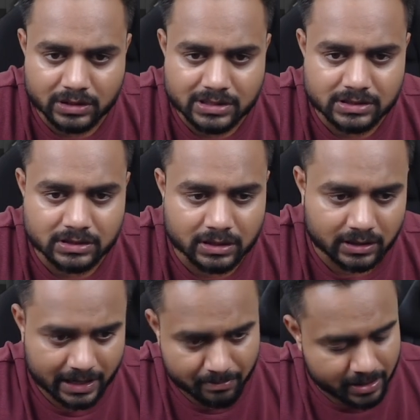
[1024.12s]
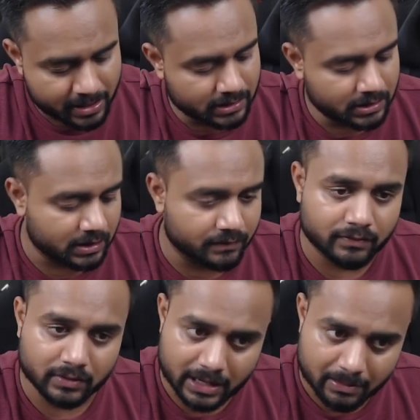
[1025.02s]
this embedding. If
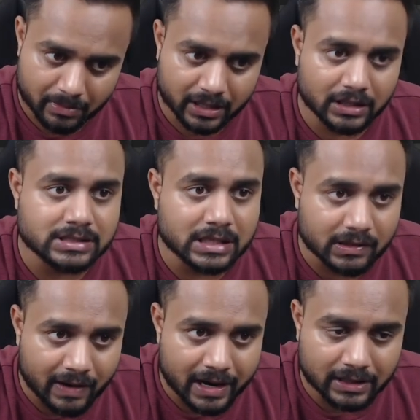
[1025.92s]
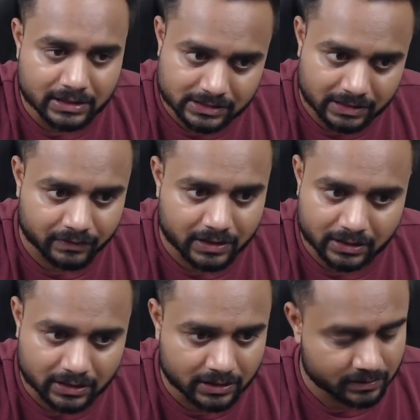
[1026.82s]
embedding is required,
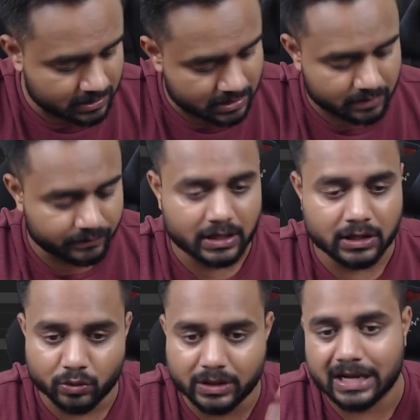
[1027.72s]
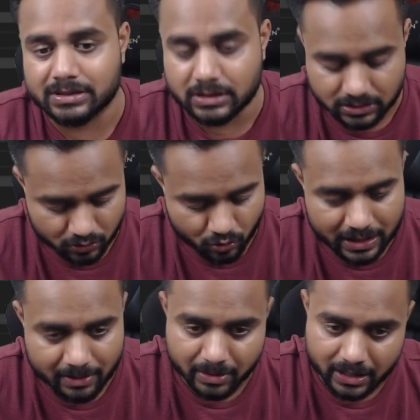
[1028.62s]
definitely we can utilize this Google
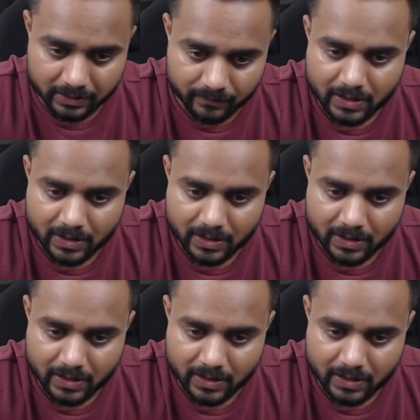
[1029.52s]
embedding.